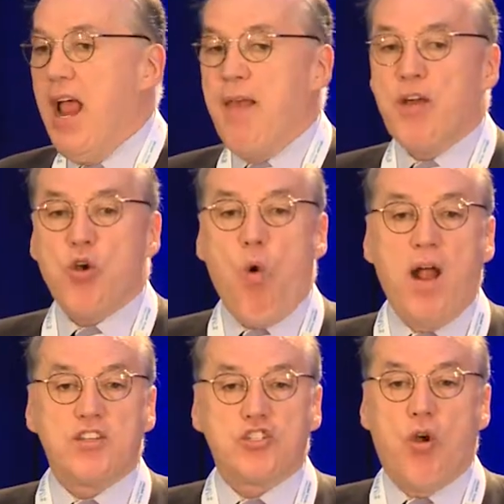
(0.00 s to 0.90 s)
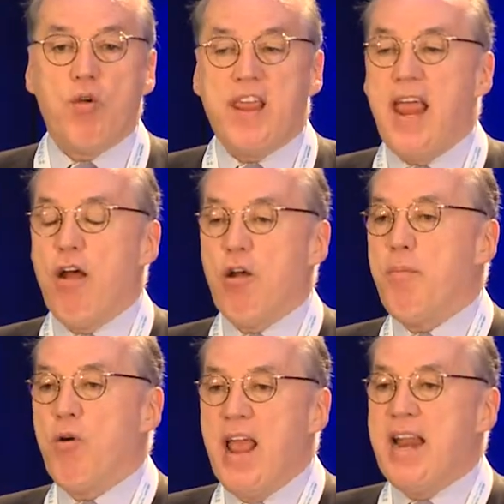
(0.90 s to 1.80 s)
And the quants don't care
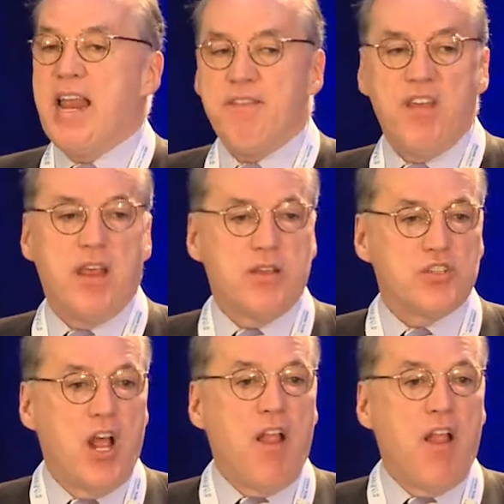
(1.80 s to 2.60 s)
about NAVs.